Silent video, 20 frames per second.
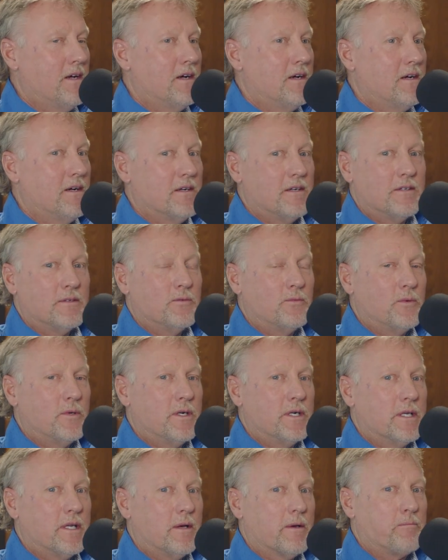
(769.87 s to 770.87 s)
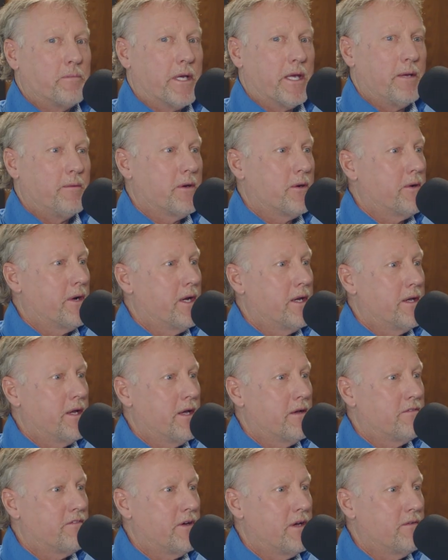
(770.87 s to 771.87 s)
One, I became a
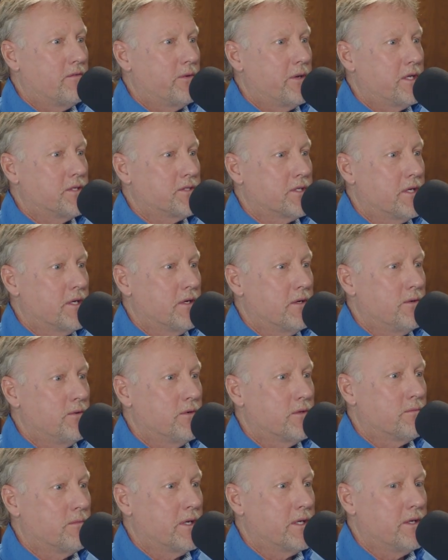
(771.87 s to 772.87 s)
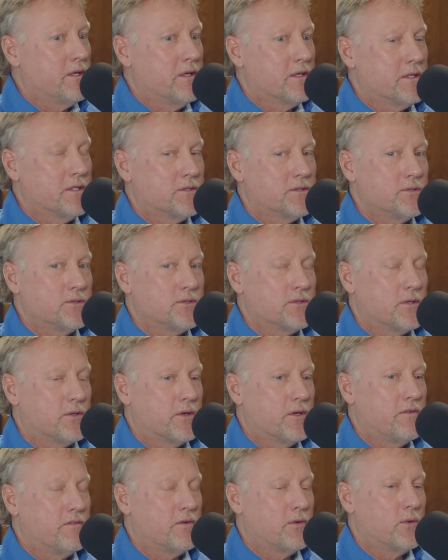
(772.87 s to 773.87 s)
granddad 5 weeks ago with my youngest, who's
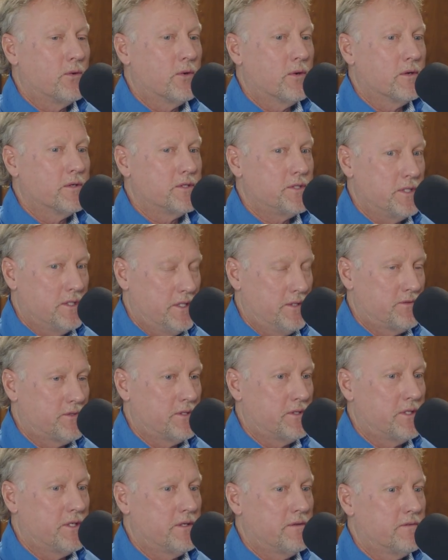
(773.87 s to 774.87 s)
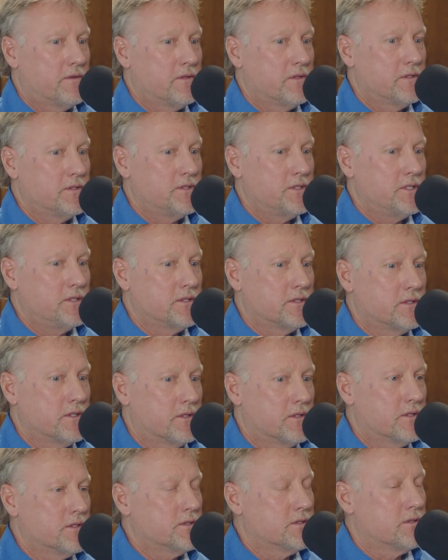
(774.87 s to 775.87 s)
34. She lives in Denver, and she's a
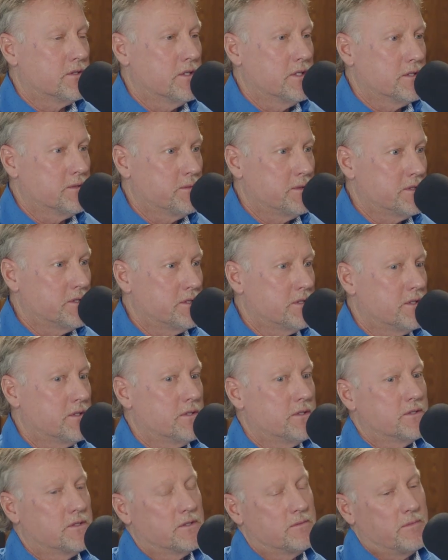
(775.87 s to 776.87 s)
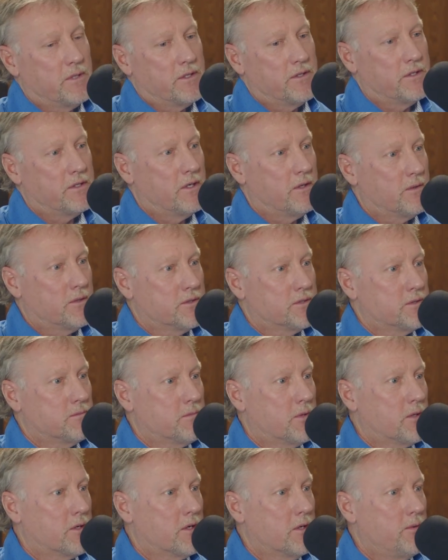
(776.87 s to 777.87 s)
nurse, and her husband's a nurse, and my other daughter's
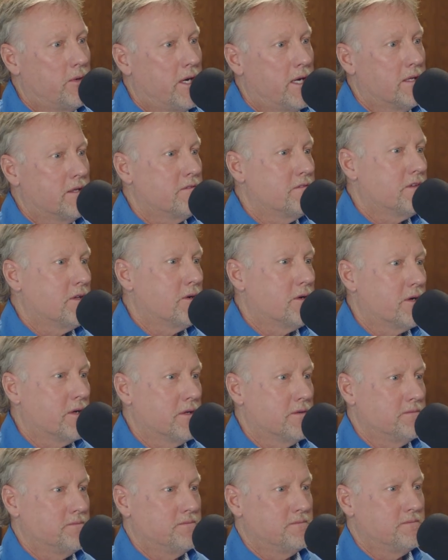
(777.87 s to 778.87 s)
in Marco Island, Florida.